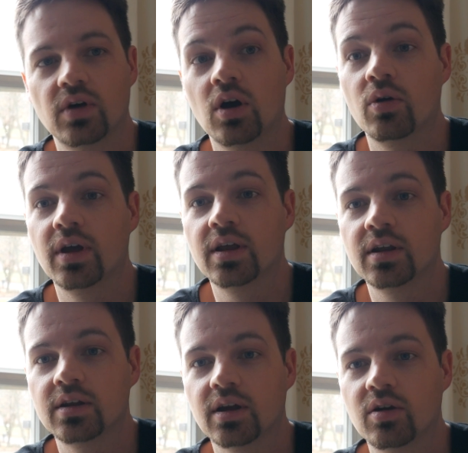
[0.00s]
Oh,
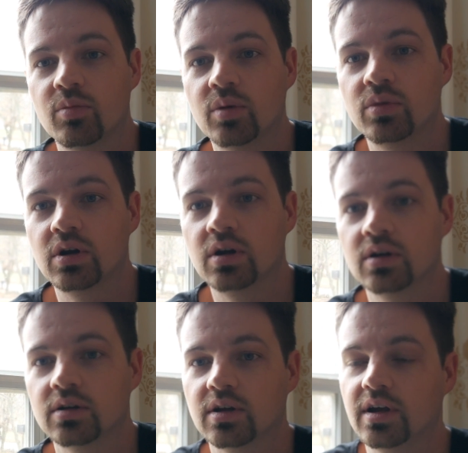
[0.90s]
and
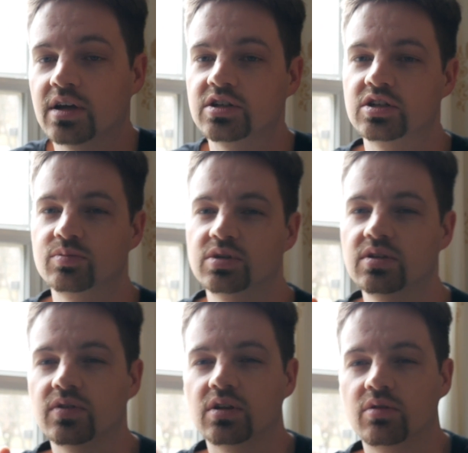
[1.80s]
I actually
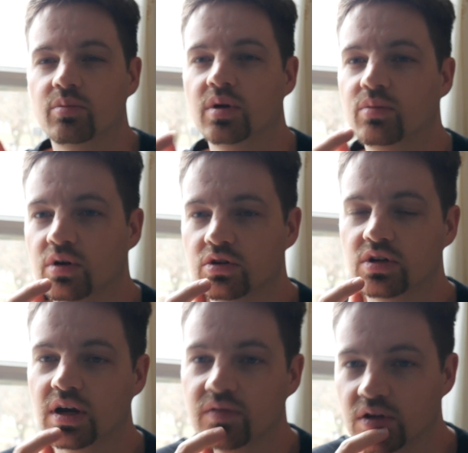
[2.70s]
specifically remember
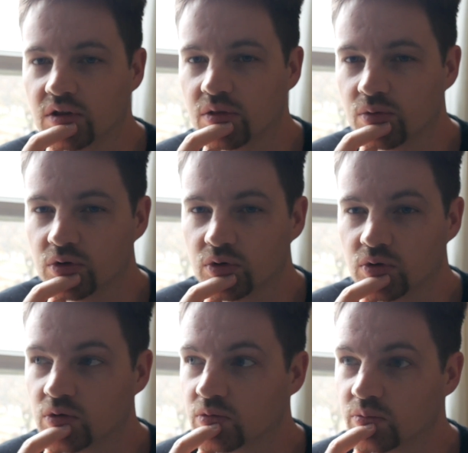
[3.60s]
driving
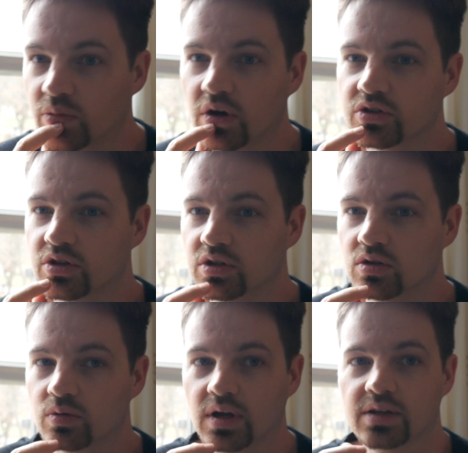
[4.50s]
through parts of the
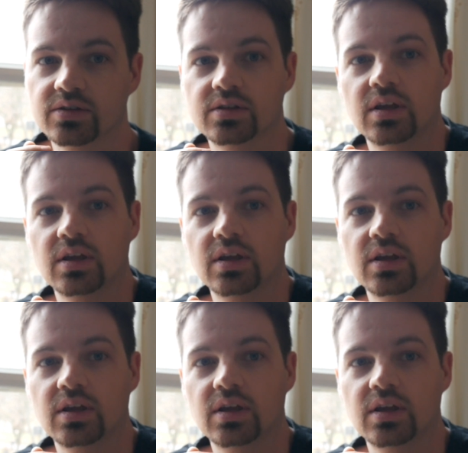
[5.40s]
US